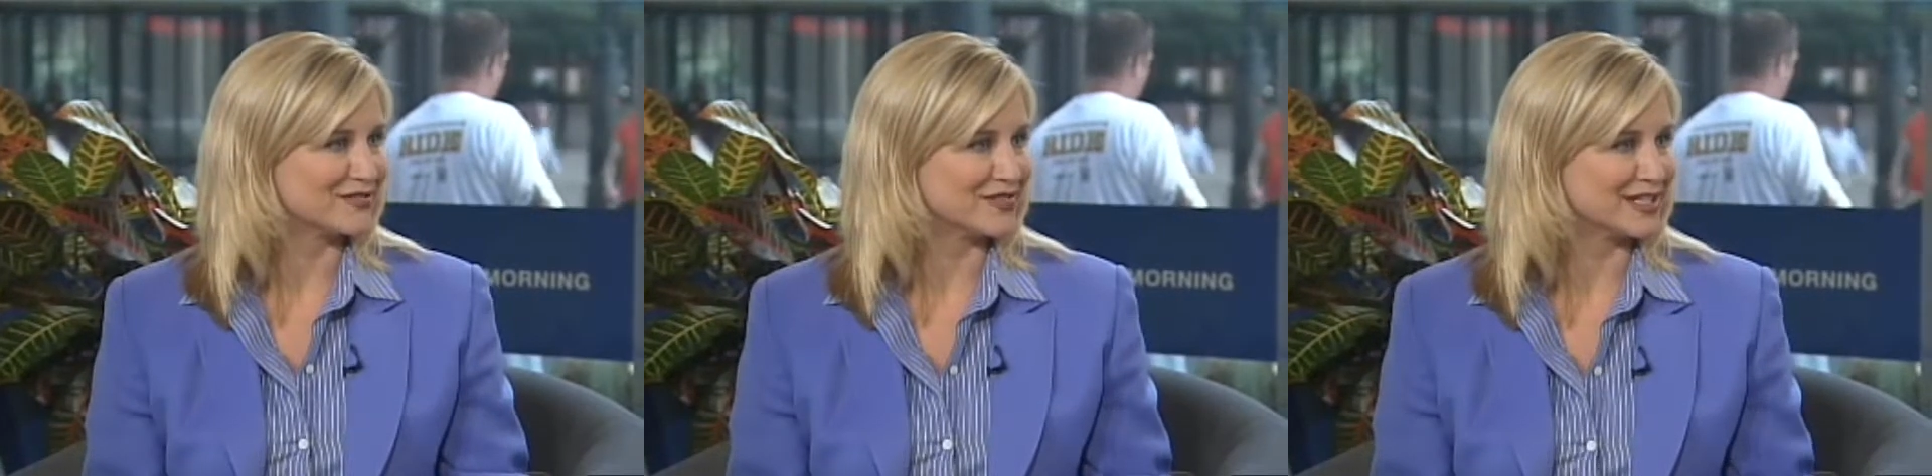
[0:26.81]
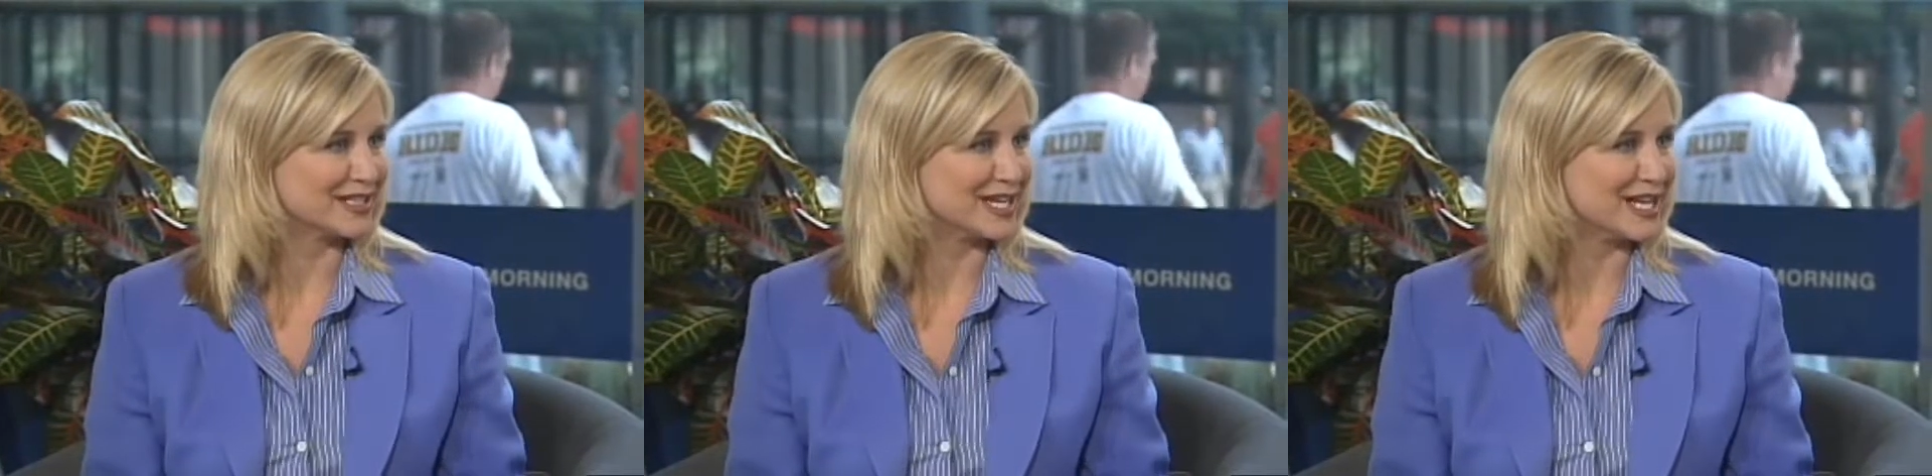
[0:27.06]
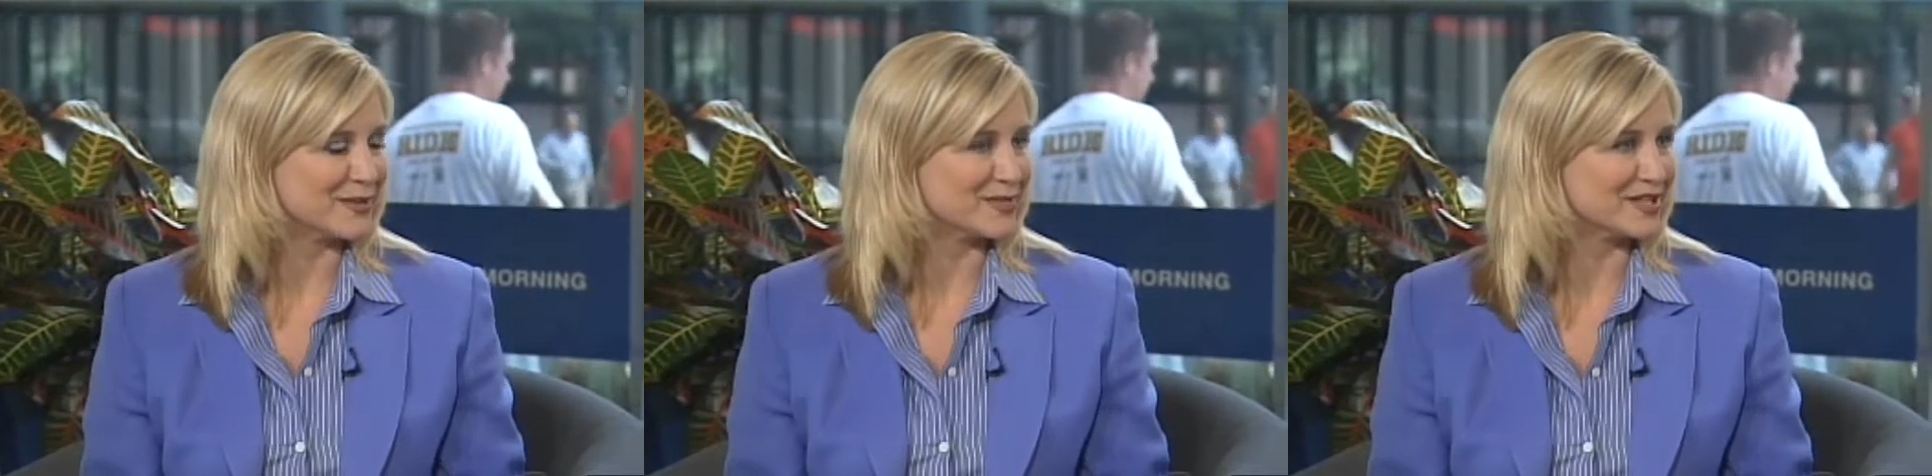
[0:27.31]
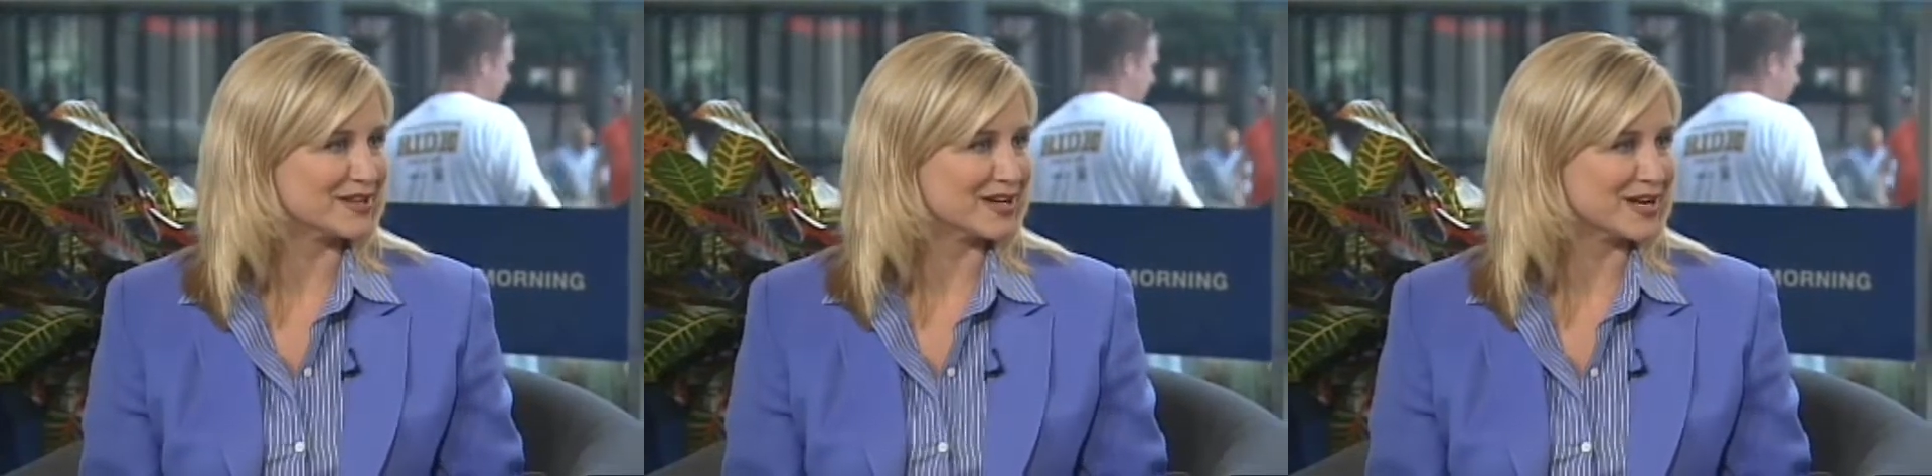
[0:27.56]
a fun
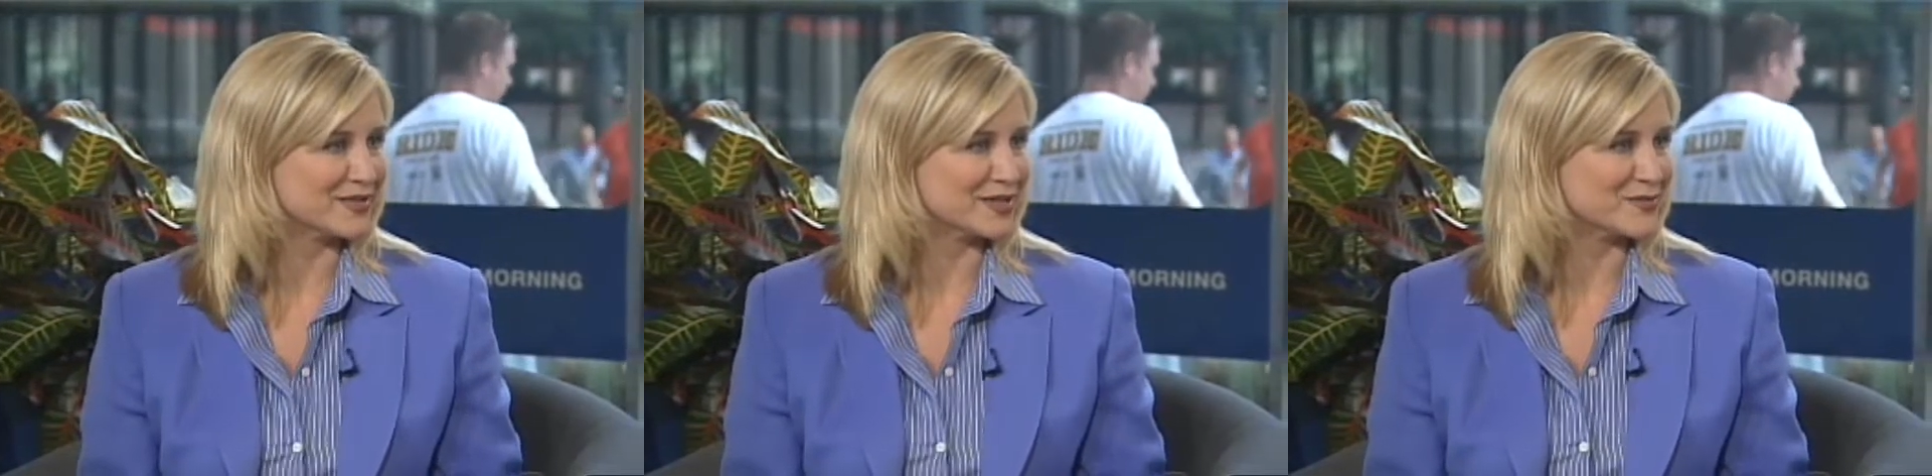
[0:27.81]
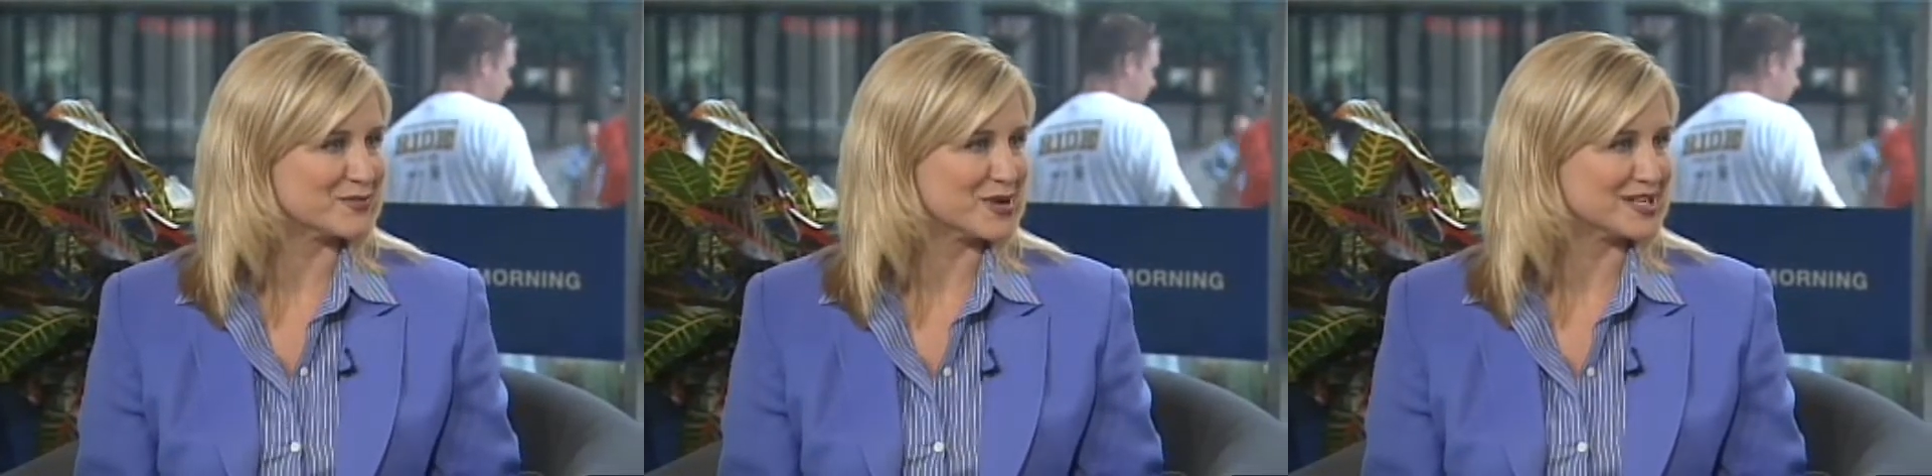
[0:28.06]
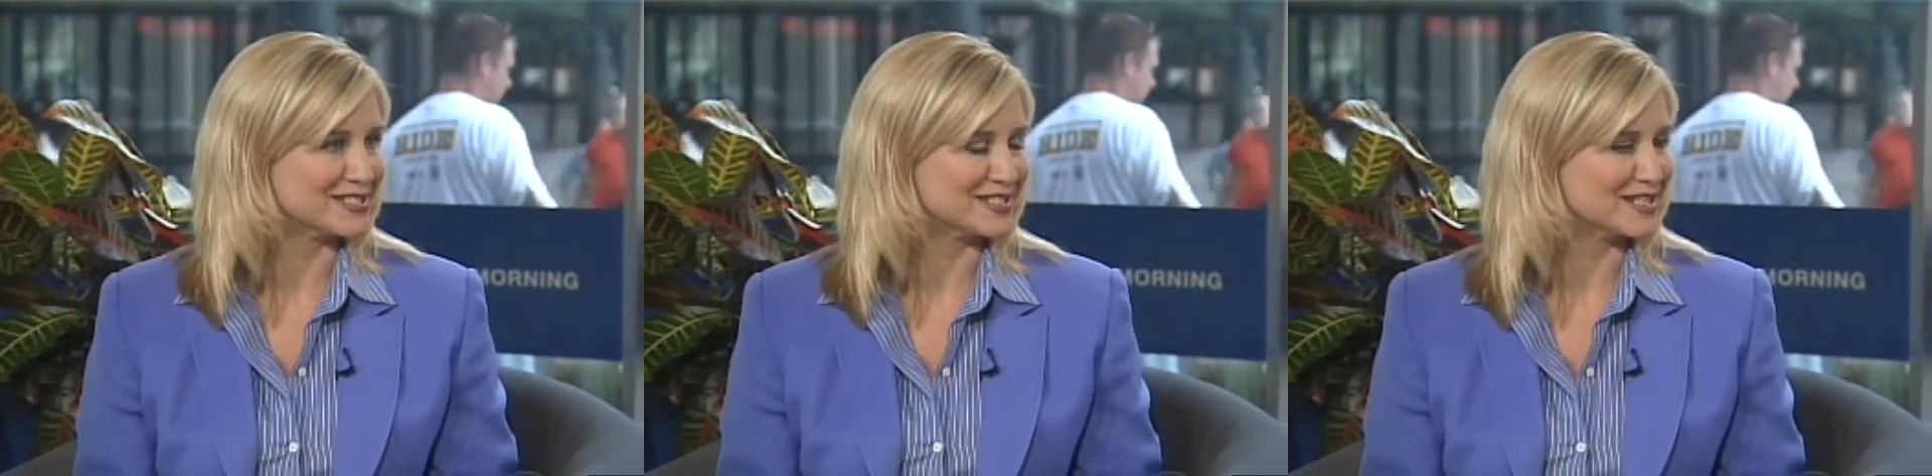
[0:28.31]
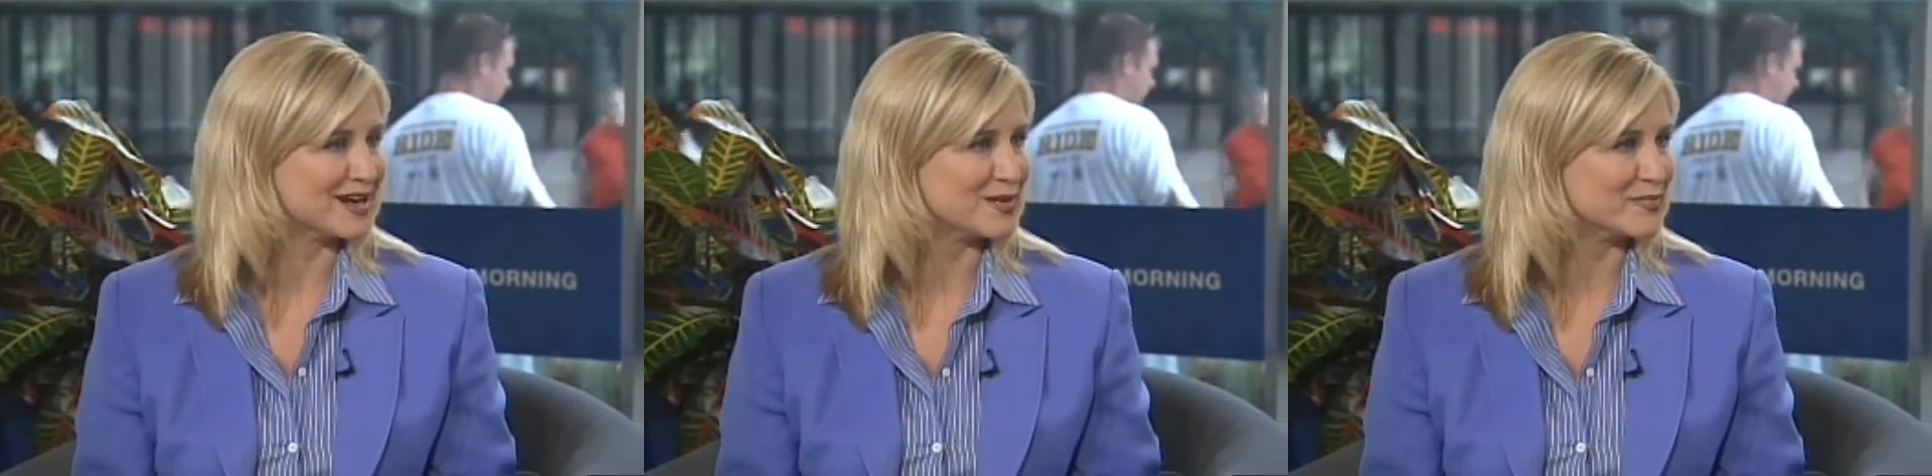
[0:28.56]
game and they're out there
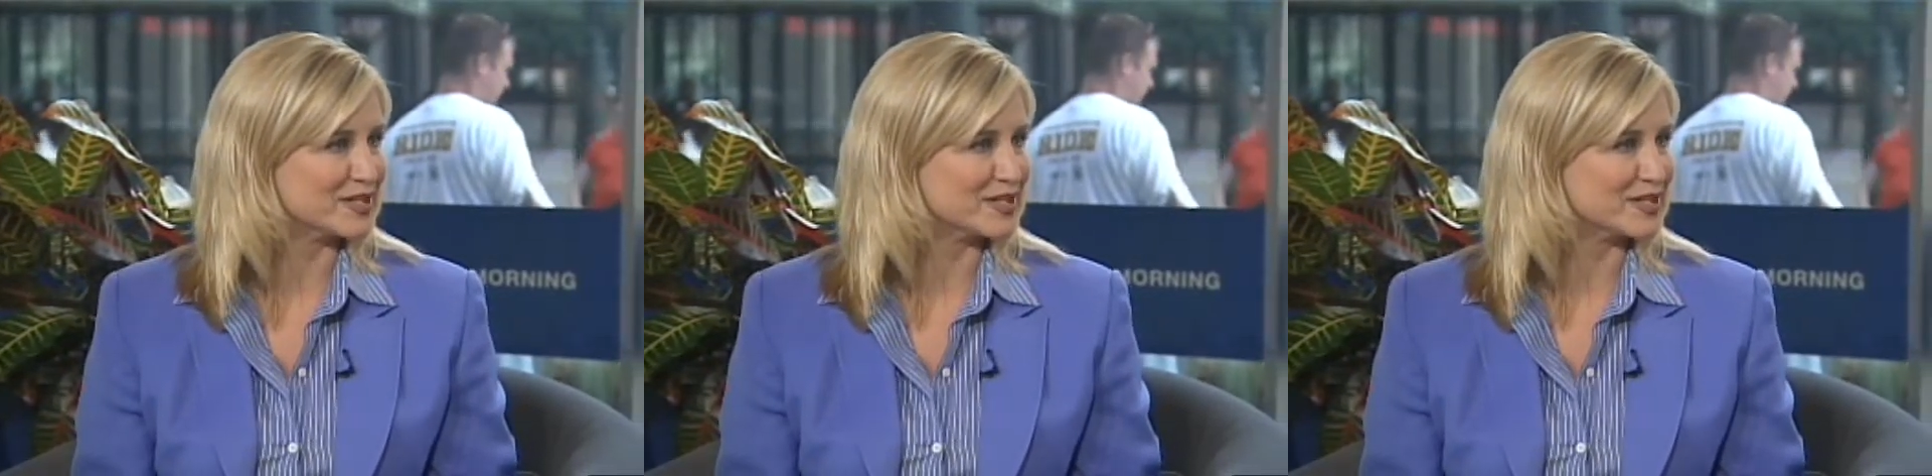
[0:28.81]
wasting time.